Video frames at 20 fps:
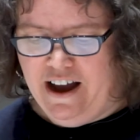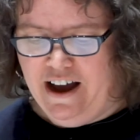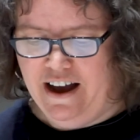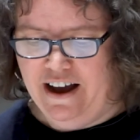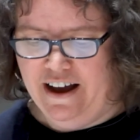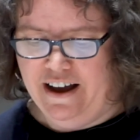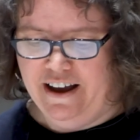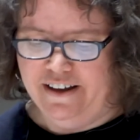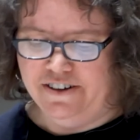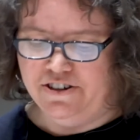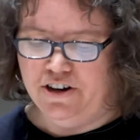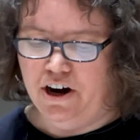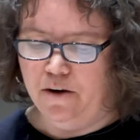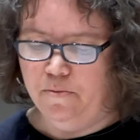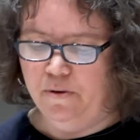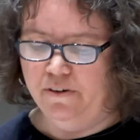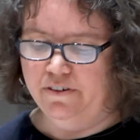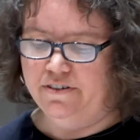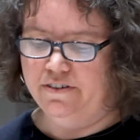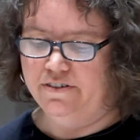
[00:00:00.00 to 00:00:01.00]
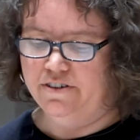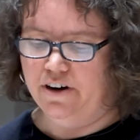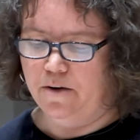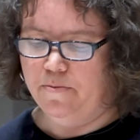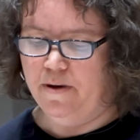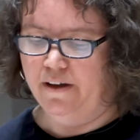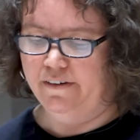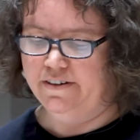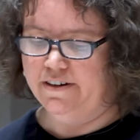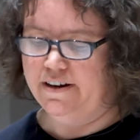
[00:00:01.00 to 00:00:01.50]
And
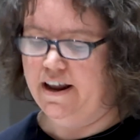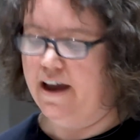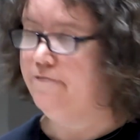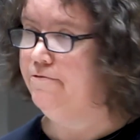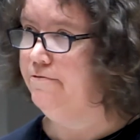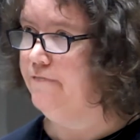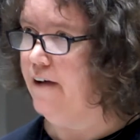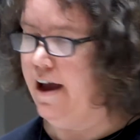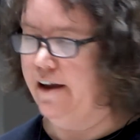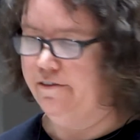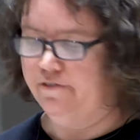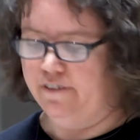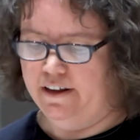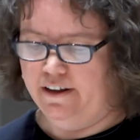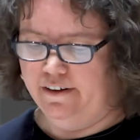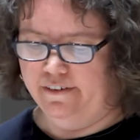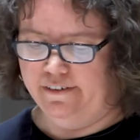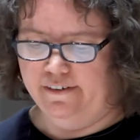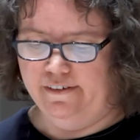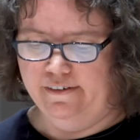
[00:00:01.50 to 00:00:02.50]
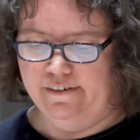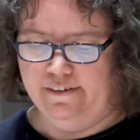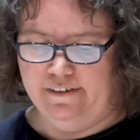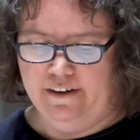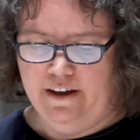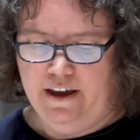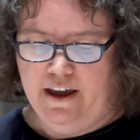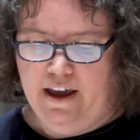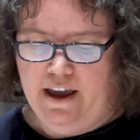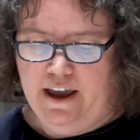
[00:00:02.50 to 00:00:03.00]
Tarbell did have 5
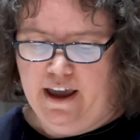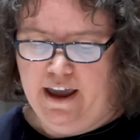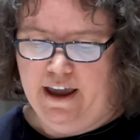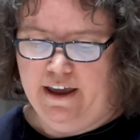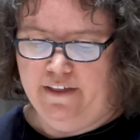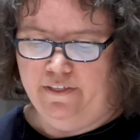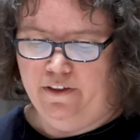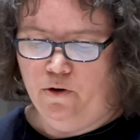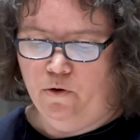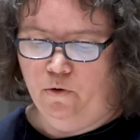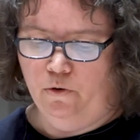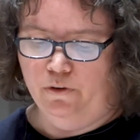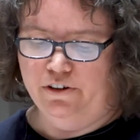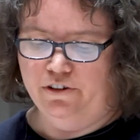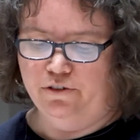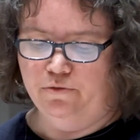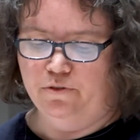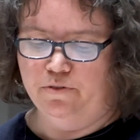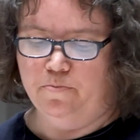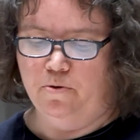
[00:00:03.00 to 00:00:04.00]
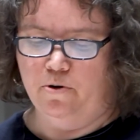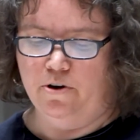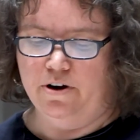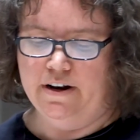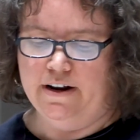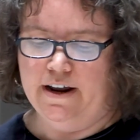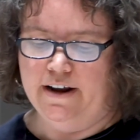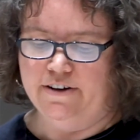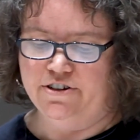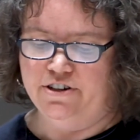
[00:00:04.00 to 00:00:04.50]
nieces, and the oldest was born
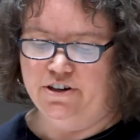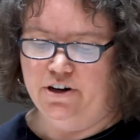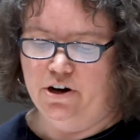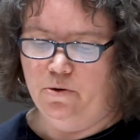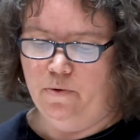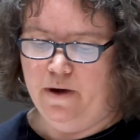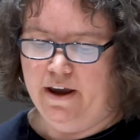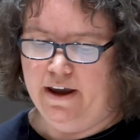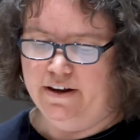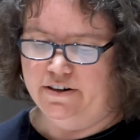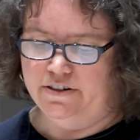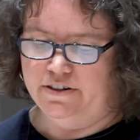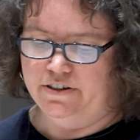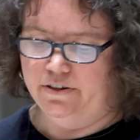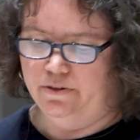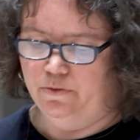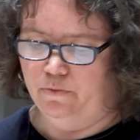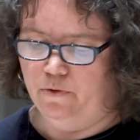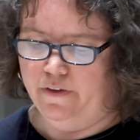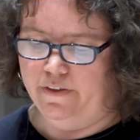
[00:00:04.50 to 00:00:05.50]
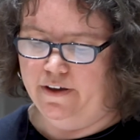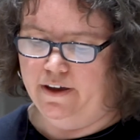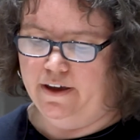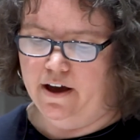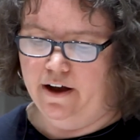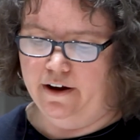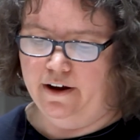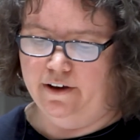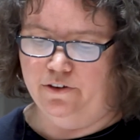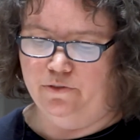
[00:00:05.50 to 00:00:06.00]
in 1808, while the
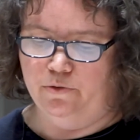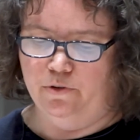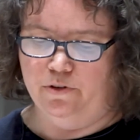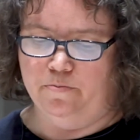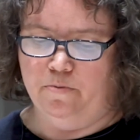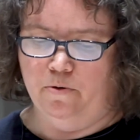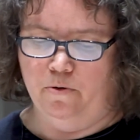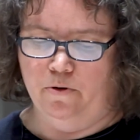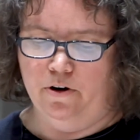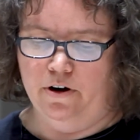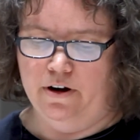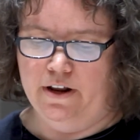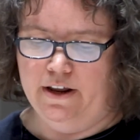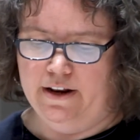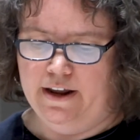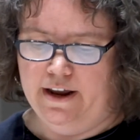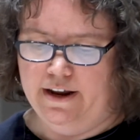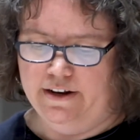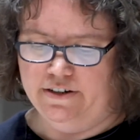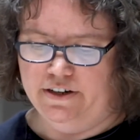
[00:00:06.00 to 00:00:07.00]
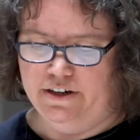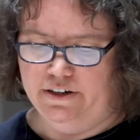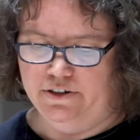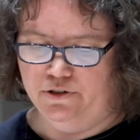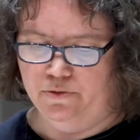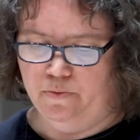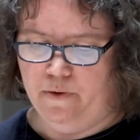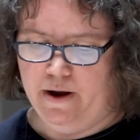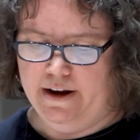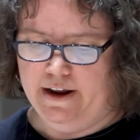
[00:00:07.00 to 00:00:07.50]
youngest was born in
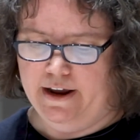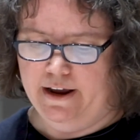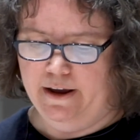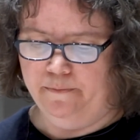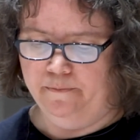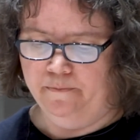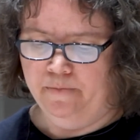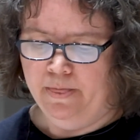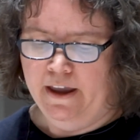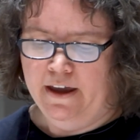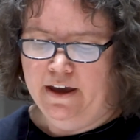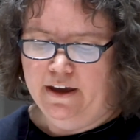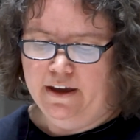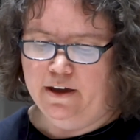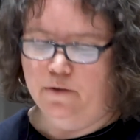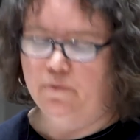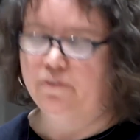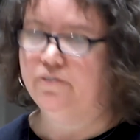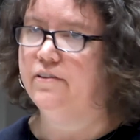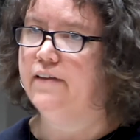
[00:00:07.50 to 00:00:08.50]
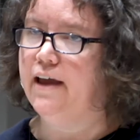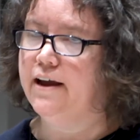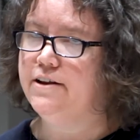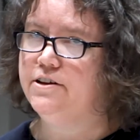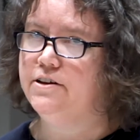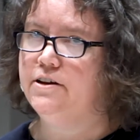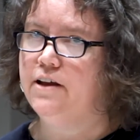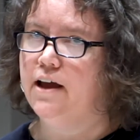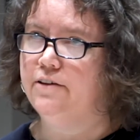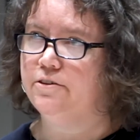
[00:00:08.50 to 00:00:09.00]
1820. He was
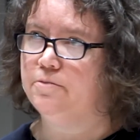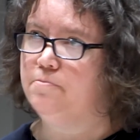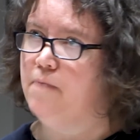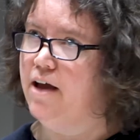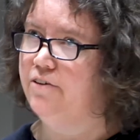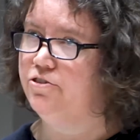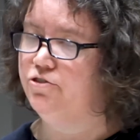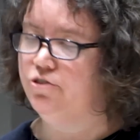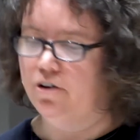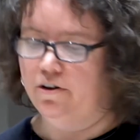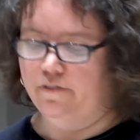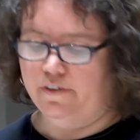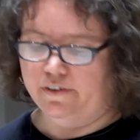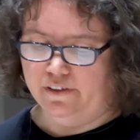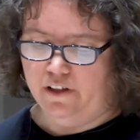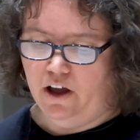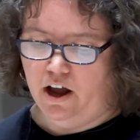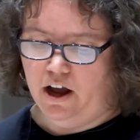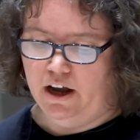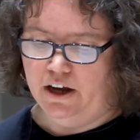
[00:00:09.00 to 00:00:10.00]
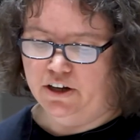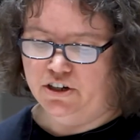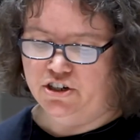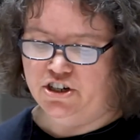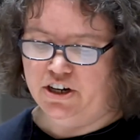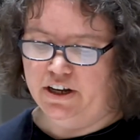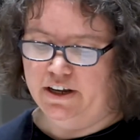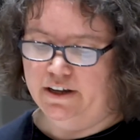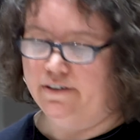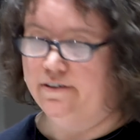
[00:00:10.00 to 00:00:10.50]
elected as master of his lodge
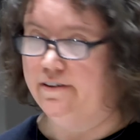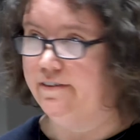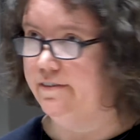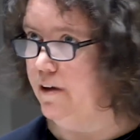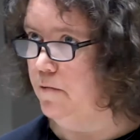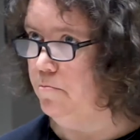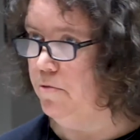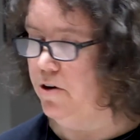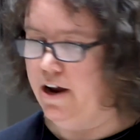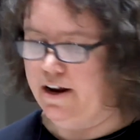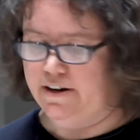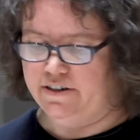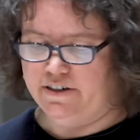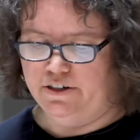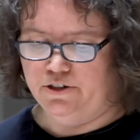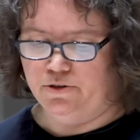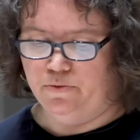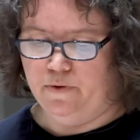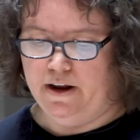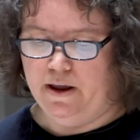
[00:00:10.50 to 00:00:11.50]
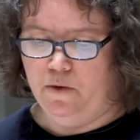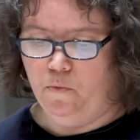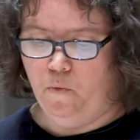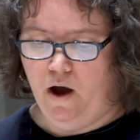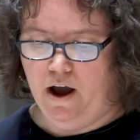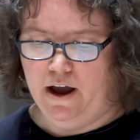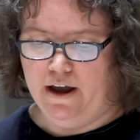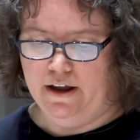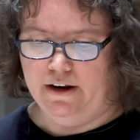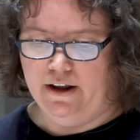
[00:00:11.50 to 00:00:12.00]
in December
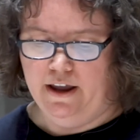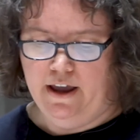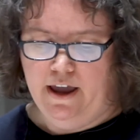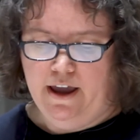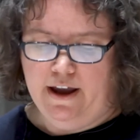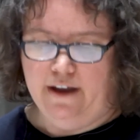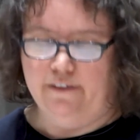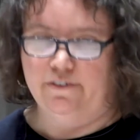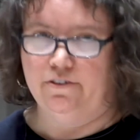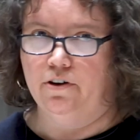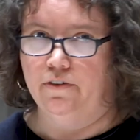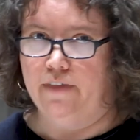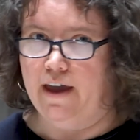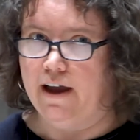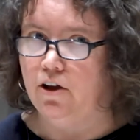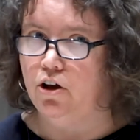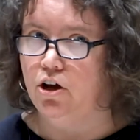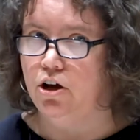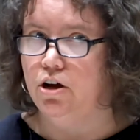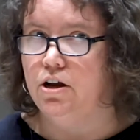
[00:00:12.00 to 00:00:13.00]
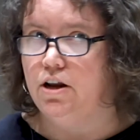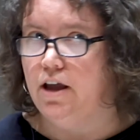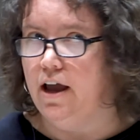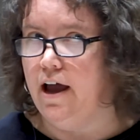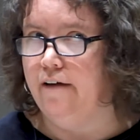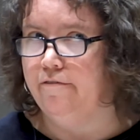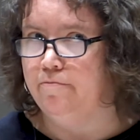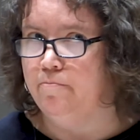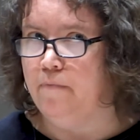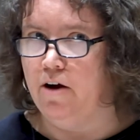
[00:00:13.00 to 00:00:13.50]
1821, and so that could
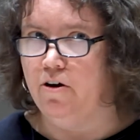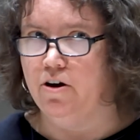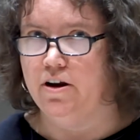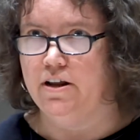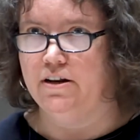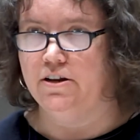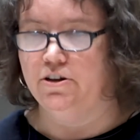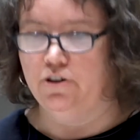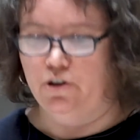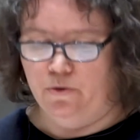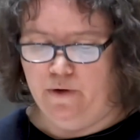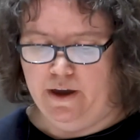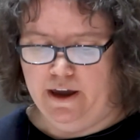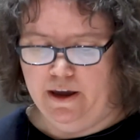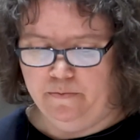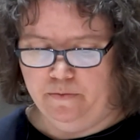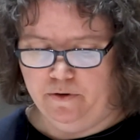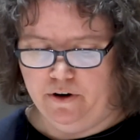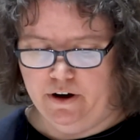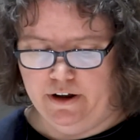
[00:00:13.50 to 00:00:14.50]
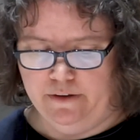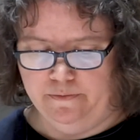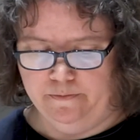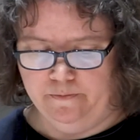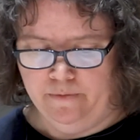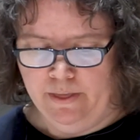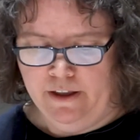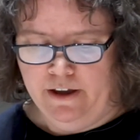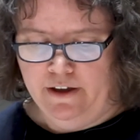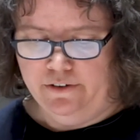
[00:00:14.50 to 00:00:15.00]
have merited a new
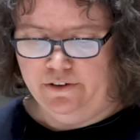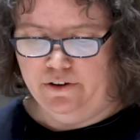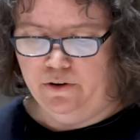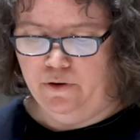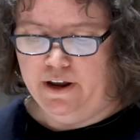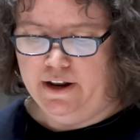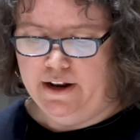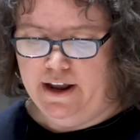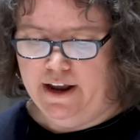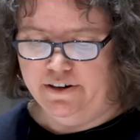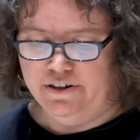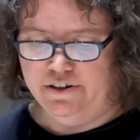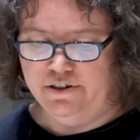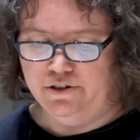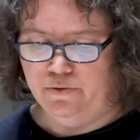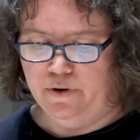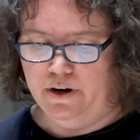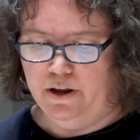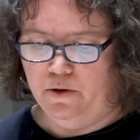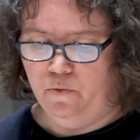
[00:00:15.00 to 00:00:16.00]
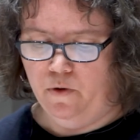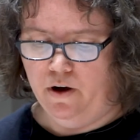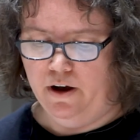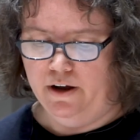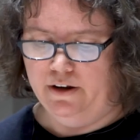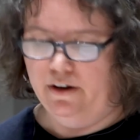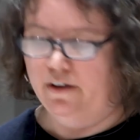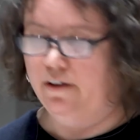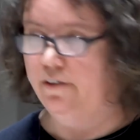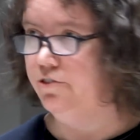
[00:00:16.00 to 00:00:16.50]
apron. So in
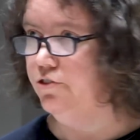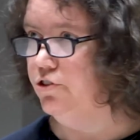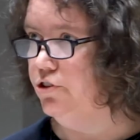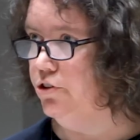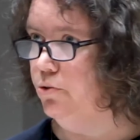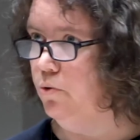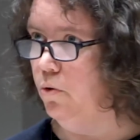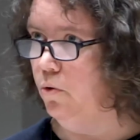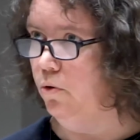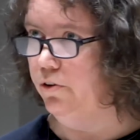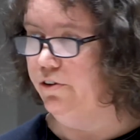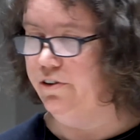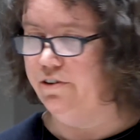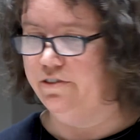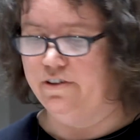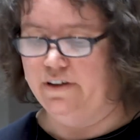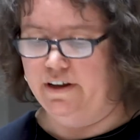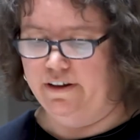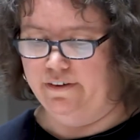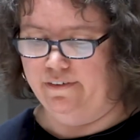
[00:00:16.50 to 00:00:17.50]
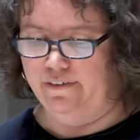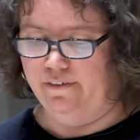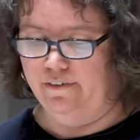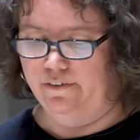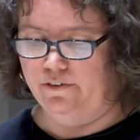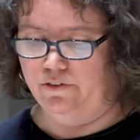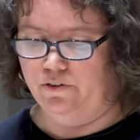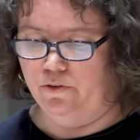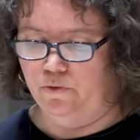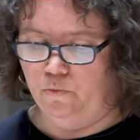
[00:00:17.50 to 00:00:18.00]
1821, his 2 oldest
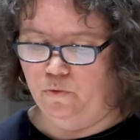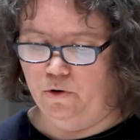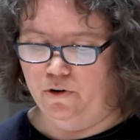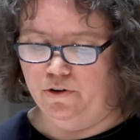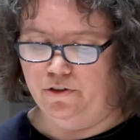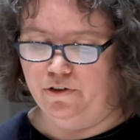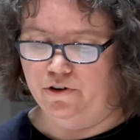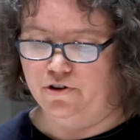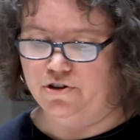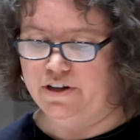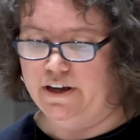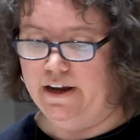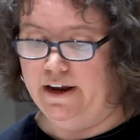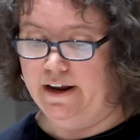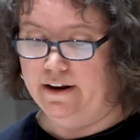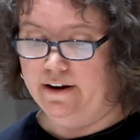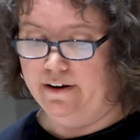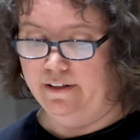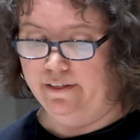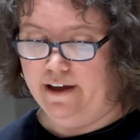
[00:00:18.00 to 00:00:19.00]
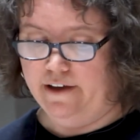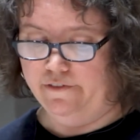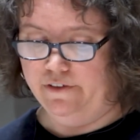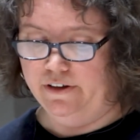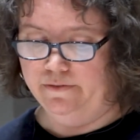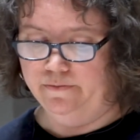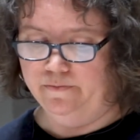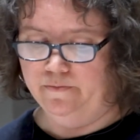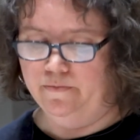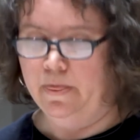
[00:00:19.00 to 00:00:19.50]
nieces were 13 and
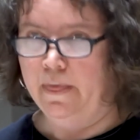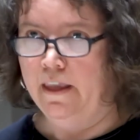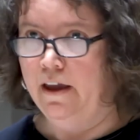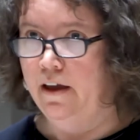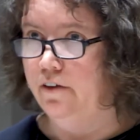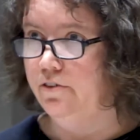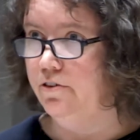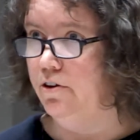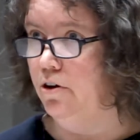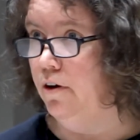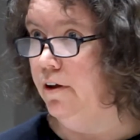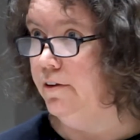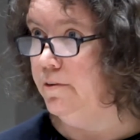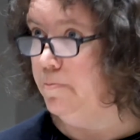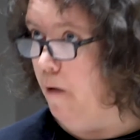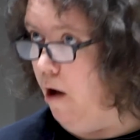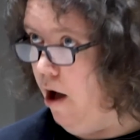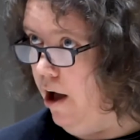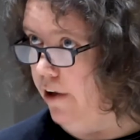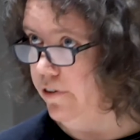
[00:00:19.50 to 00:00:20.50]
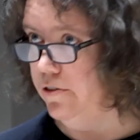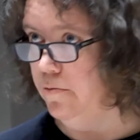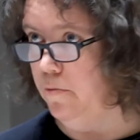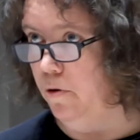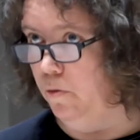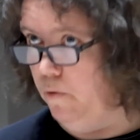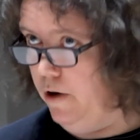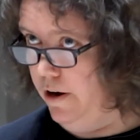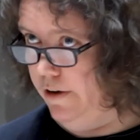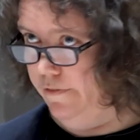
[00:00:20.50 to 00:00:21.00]
11, so it's
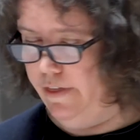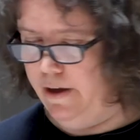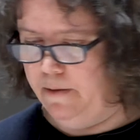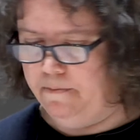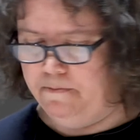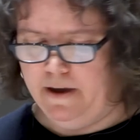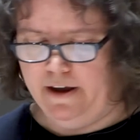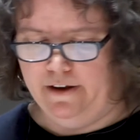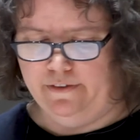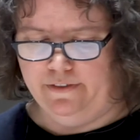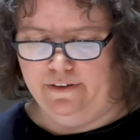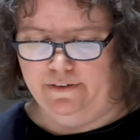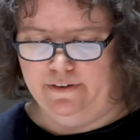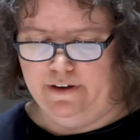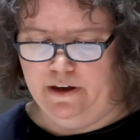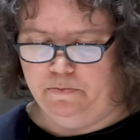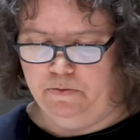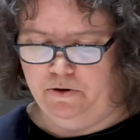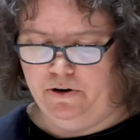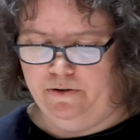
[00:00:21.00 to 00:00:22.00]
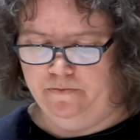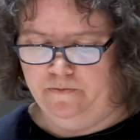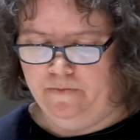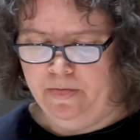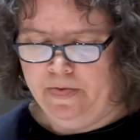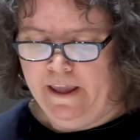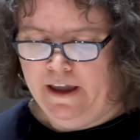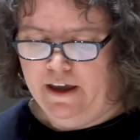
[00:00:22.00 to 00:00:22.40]
possible one of them made this apron.